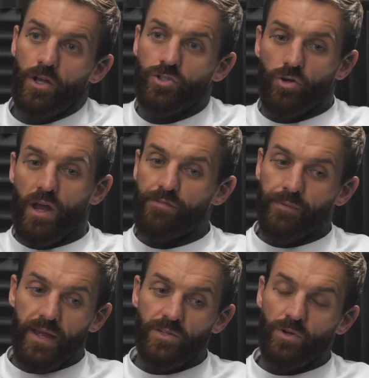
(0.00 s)
So if
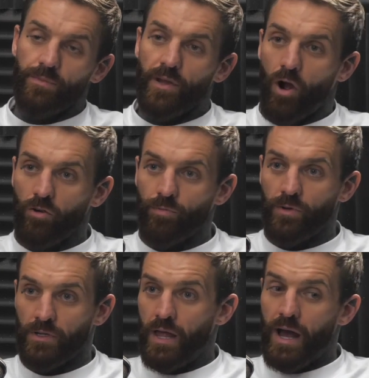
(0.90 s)
kids want to be
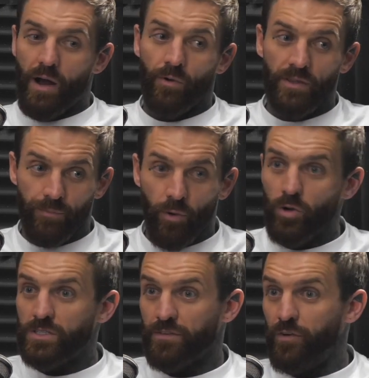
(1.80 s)
horrible, I want the
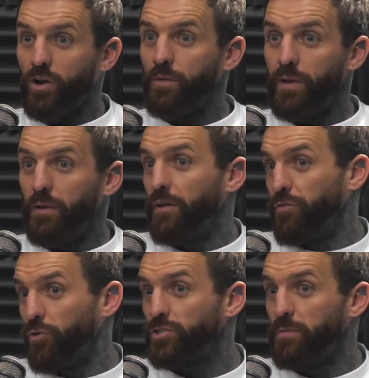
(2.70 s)
boys to fucking be able to
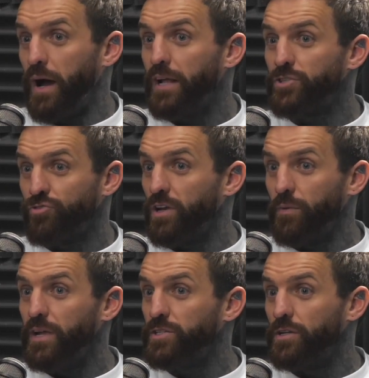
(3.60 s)
throw some hands straight
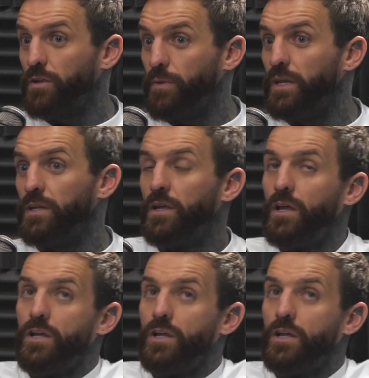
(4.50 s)
away, do you know what I mean?